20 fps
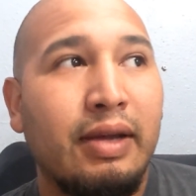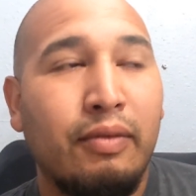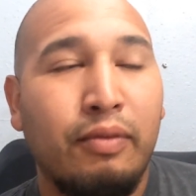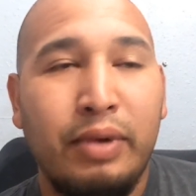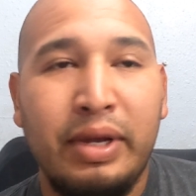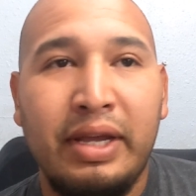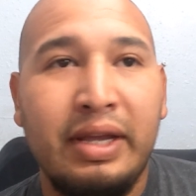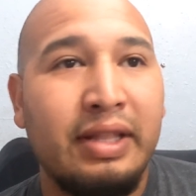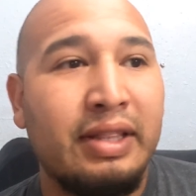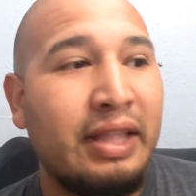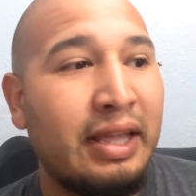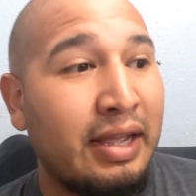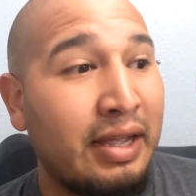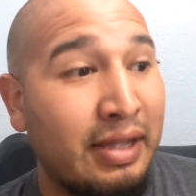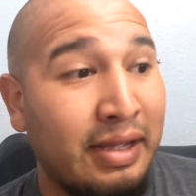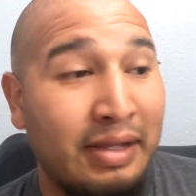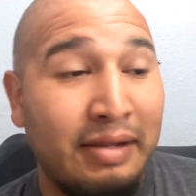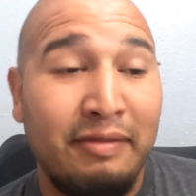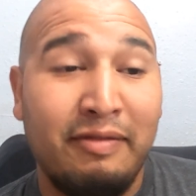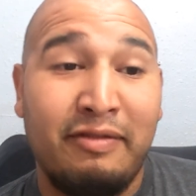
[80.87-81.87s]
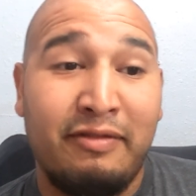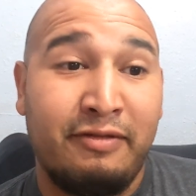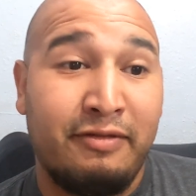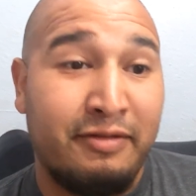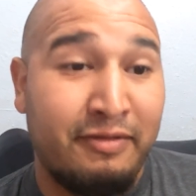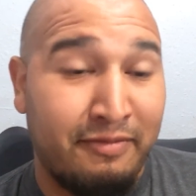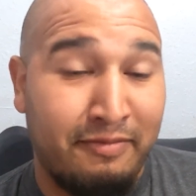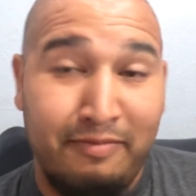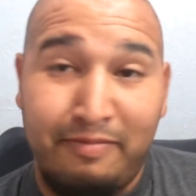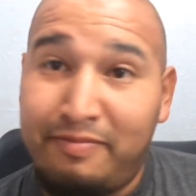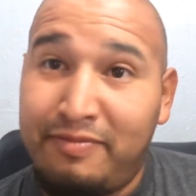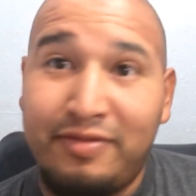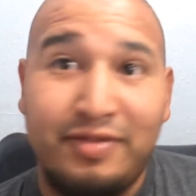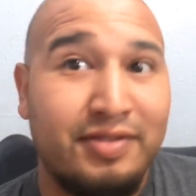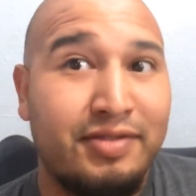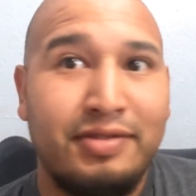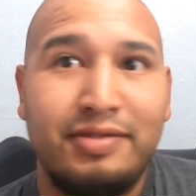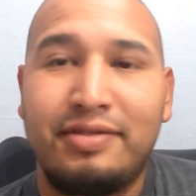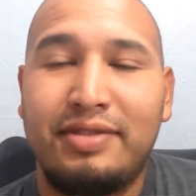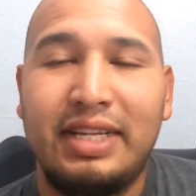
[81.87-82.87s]
We, they,
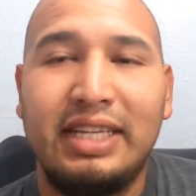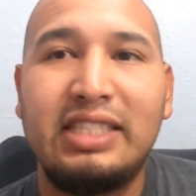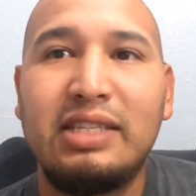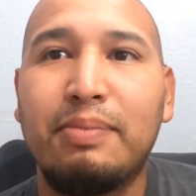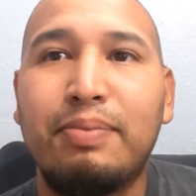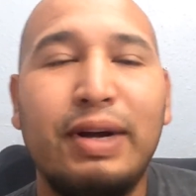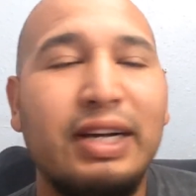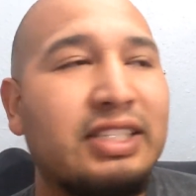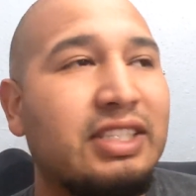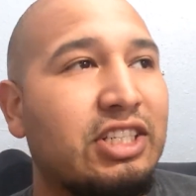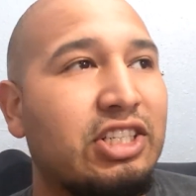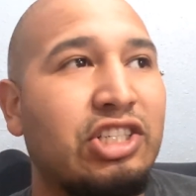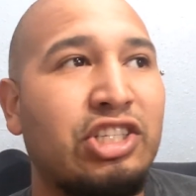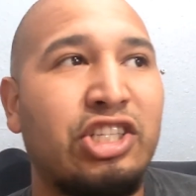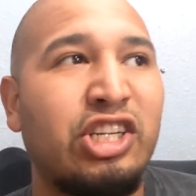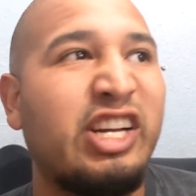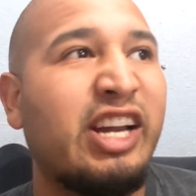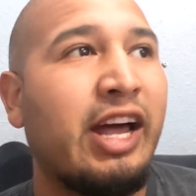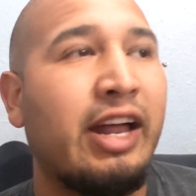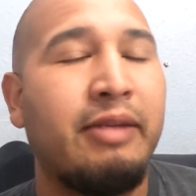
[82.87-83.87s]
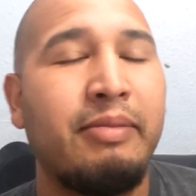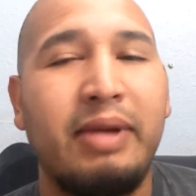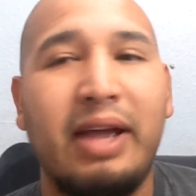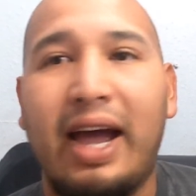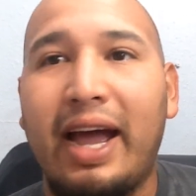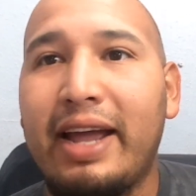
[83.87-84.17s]
they surprised the shit out of me.